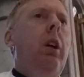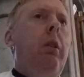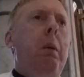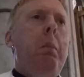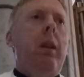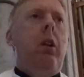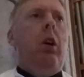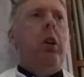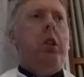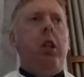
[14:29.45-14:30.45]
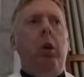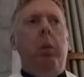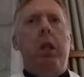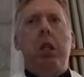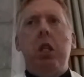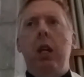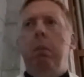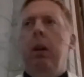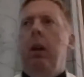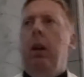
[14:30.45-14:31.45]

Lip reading: You remember the dog show with the sheep